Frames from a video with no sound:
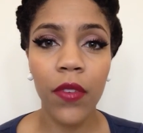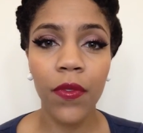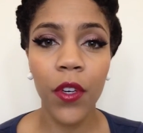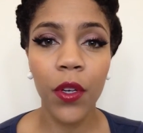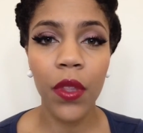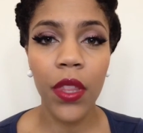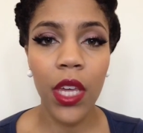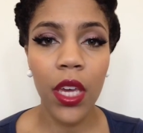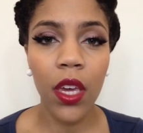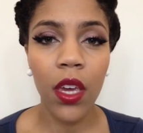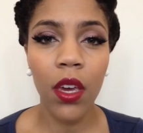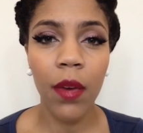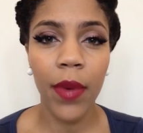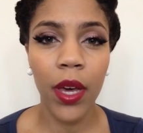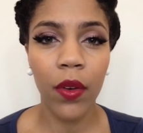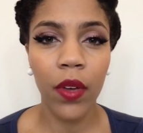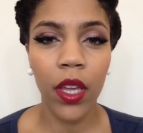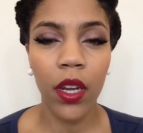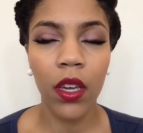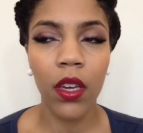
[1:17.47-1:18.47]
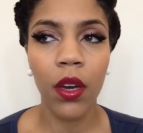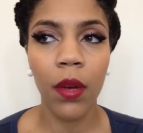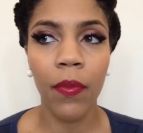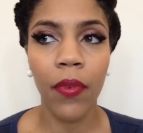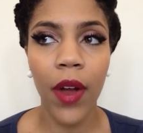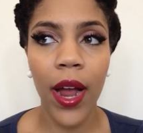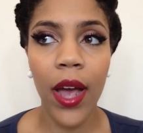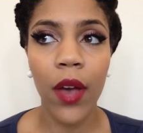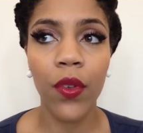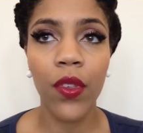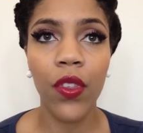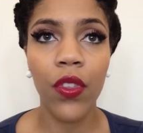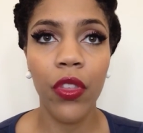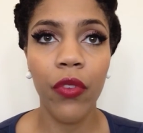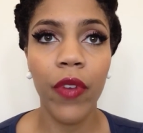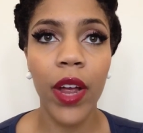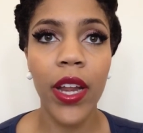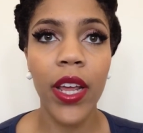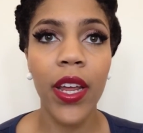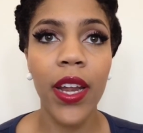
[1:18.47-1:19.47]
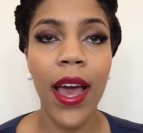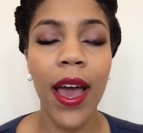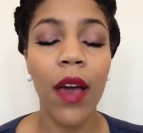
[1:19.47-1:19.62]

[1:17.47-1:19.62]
If you're thinking about getting your brows threaded,